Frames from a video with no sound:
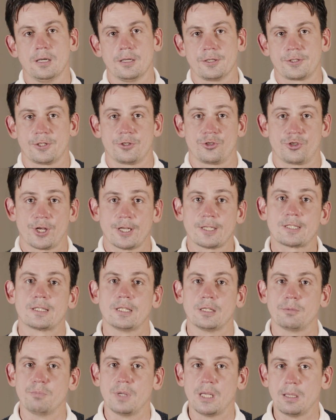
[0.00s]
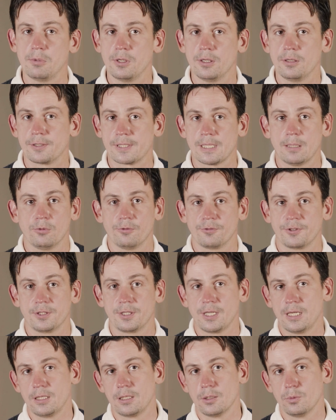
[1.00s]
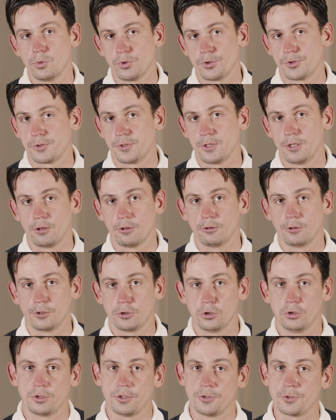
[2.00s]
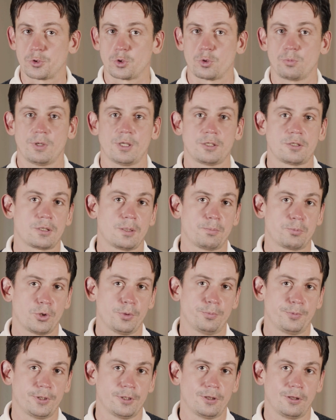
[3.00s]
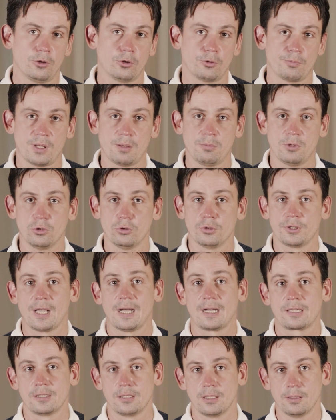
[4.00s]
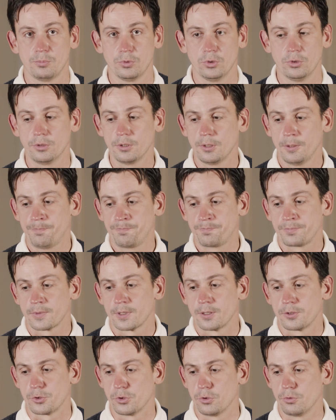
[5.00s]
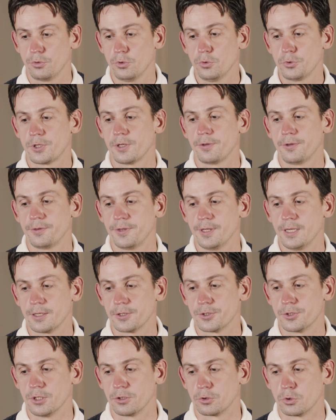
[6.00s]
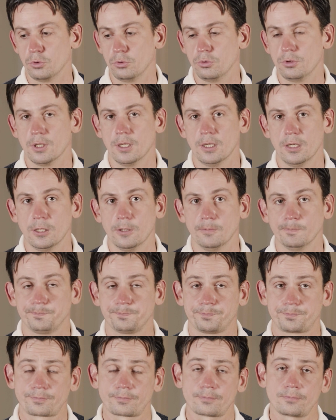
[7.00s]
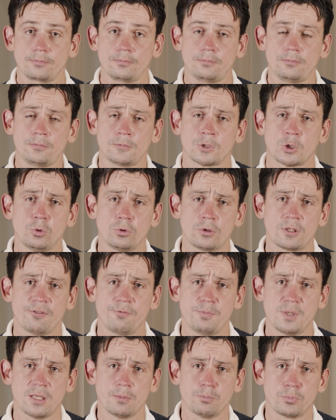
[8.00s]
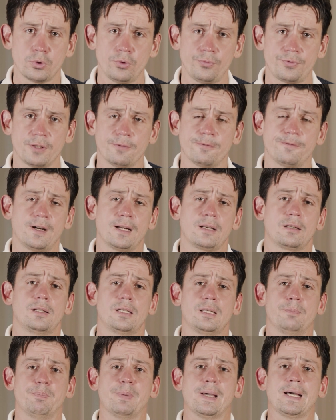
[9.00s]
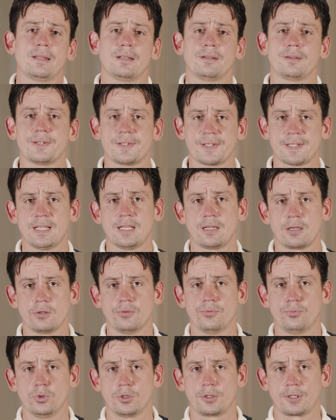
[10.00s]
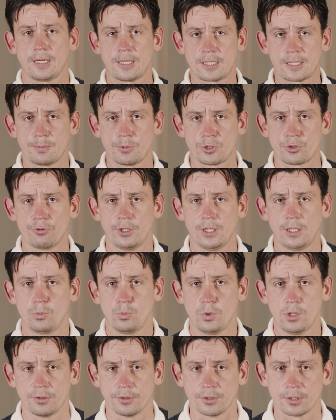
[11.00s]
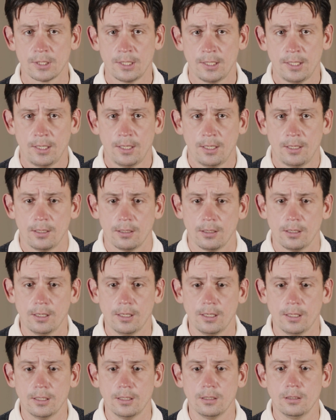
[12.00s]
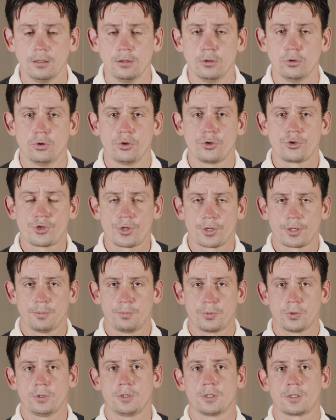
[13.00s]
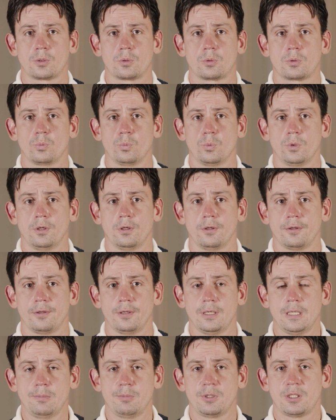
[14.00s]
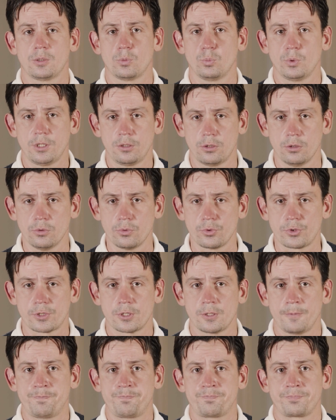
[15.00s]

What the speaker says: suggests that maybe some of the data was either not instrumented appropriately or maybe not acted upon. So those are the things that could have been improved. And finally, bad understanding of what customers really want. Launching the product with limited windows